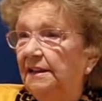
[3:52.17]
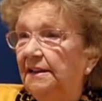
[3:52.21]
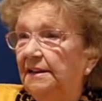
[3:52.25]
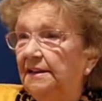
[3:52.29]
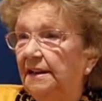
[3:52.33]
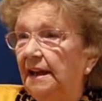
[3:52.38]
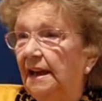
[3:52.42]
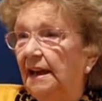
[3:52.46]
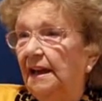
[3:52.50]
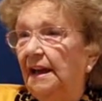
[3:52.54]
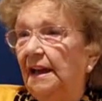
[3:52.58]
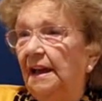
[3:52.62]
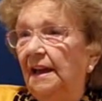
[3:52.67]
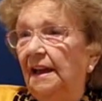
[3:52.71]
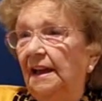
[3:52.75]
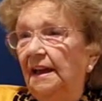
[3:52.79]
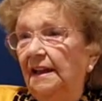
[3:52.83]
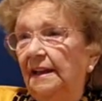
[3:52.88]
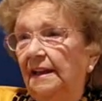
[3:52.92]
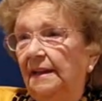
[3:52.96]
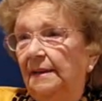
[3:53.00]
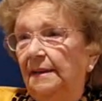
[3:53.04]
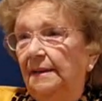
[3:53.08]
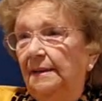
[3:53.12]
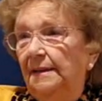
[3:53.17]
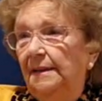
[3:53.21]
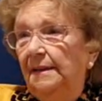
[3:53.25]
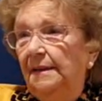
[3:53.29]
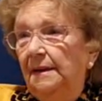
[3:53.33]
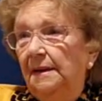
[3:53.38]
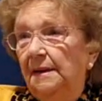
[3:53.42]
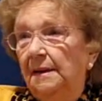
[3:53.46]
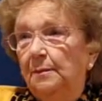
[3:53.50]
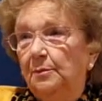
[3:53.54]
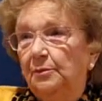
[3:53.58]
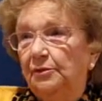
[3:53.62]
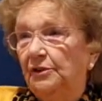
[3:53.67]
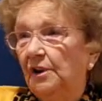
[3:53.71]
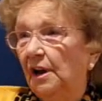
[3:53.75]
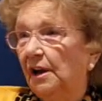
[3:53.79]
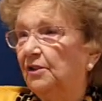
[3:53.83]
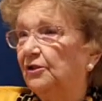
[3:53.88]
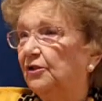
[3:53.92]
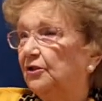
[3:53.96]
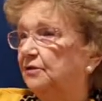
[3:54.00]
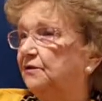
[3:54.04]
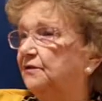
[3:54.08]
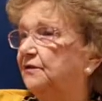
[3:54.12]
Yeah, but I
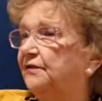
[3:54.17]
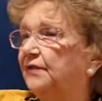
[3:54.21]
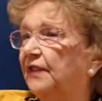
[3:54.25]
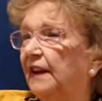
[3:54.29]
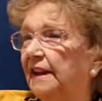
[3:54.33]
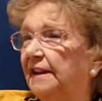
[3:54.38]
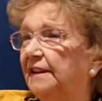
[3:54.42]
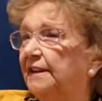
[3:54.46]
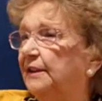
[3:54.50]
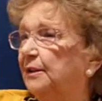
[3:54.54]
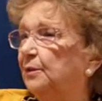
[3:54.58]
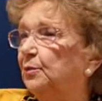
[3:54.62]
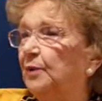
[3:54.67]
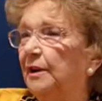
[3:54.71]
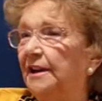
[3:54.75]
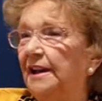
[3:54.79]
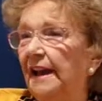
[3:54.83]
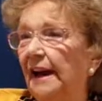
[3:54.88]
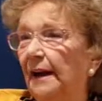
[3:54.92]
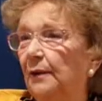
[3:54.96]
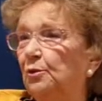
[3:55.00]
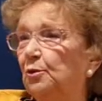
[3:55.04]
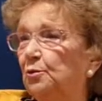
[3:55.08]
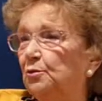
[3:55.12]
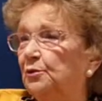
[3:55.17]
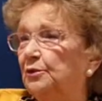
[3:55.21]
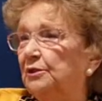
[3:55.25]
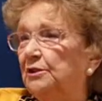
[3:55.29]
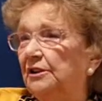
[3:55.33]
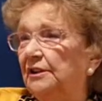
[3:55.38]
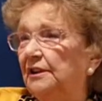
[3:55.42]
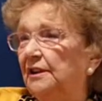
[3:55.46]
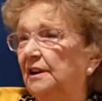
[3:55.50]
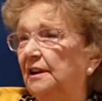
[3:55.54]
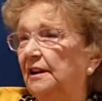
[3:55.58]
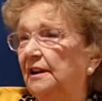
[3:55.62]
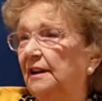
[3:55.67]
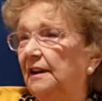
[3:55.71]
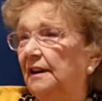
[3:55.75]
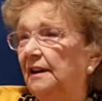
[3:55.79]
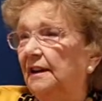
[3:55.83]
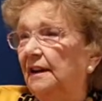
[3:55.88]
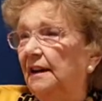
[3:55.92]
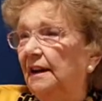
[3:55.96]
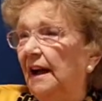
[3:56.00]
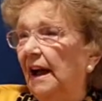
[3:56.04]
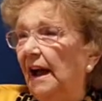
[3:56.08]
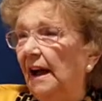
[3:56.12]
couldn't find a way out.
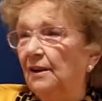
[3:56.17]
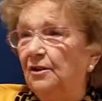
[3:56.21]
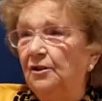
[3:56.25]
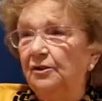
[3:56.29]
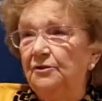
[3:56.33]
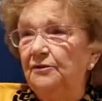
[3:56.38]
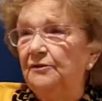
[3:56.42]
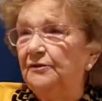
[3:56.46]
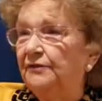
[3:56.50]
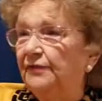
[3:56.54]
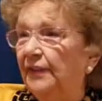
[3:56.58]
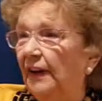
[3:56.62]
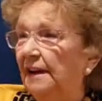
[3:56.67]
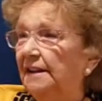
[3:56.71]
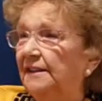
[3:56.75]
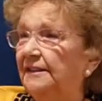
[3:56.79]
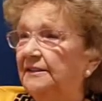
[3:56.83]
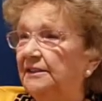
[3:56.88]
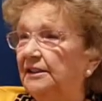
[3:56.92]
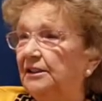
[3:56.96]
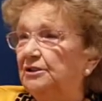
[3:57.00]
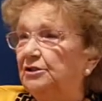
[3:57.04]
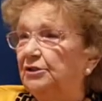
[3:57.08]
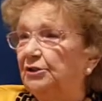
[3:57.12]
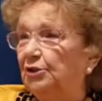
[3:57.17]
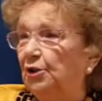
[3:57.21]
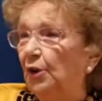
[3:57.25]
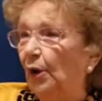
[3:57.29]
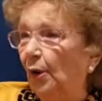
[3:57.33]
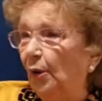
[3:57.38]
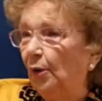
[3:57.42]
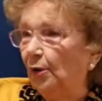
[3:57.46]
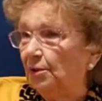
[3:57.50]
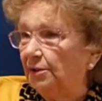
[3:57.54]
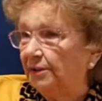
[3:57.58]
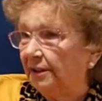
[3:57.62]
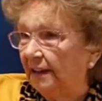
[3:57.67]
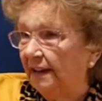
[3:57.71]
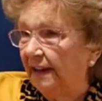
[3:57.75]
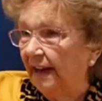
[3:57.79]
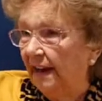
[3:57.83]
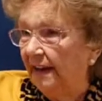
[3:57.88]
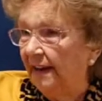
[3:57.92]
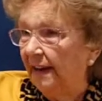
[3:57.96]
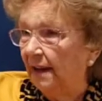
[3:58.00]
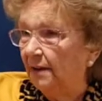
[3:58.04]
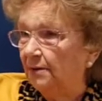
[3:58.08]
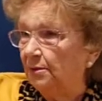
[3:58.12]
I couldn't find a door to get
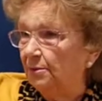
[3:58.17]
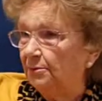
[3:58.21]
out.